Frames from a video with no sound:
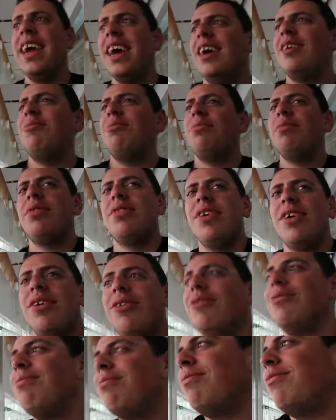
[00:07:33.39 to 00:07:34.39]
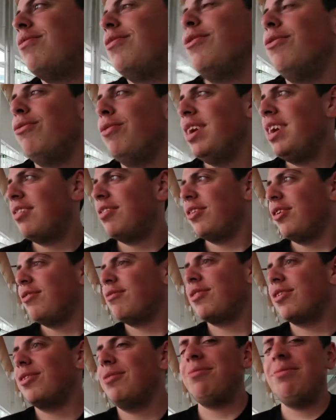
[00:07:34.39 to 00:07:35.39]
Yeah. So, week's
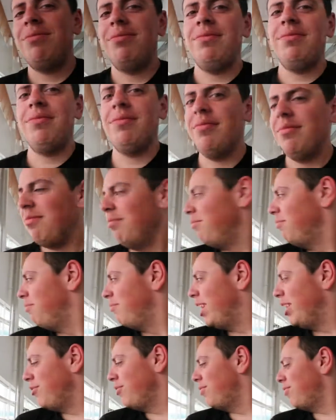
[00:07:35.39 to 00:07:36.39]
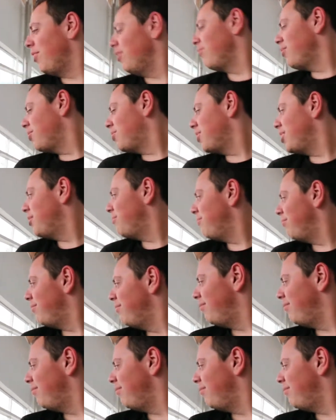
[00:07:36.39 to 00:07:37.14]
over. It was fun, wasn't it?